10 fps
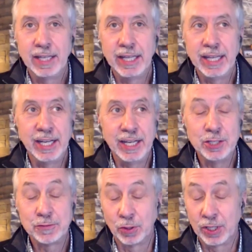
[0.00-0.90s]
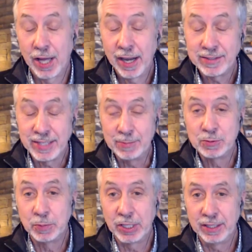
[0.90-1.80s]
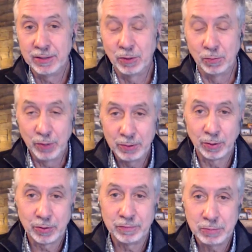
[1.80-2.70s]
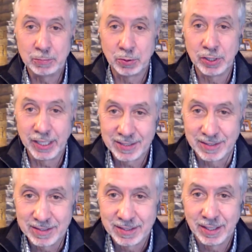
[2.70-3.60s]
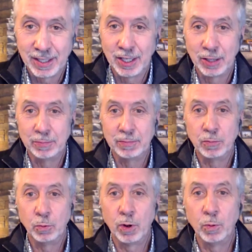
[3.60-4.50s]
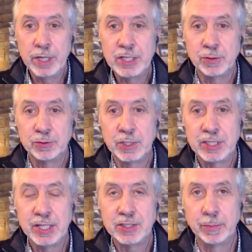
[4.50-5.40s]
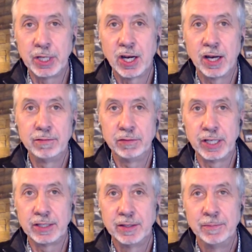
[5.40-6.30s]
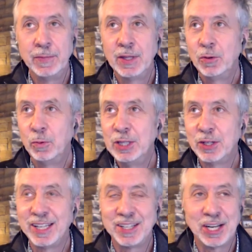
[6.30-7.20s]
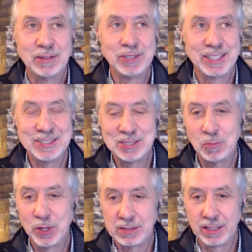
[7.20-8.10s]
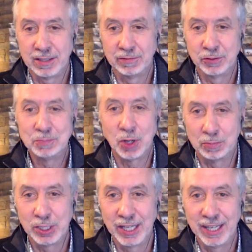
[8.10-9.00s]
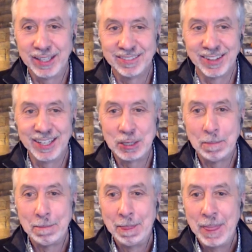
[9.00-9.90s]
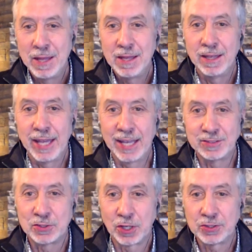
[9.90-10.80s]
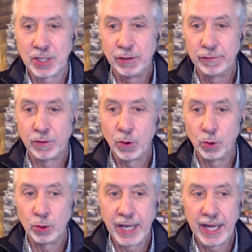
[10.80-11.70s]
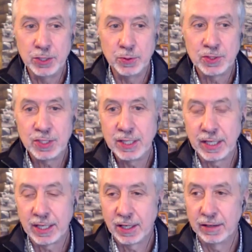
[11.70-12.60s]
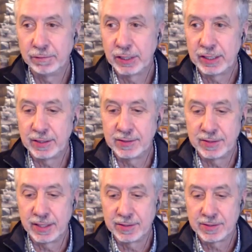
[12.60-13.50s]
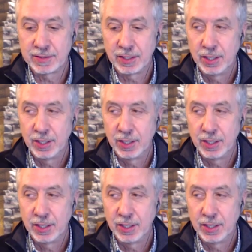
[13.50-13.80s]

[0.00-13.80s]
it is for a lot of teams, but when we work with people, it isn't. Um, what we do is we teach them a conflict. We look at conflict in some ways like a football play, right? Yeah. As it starts to unfold and you see that conflict exists,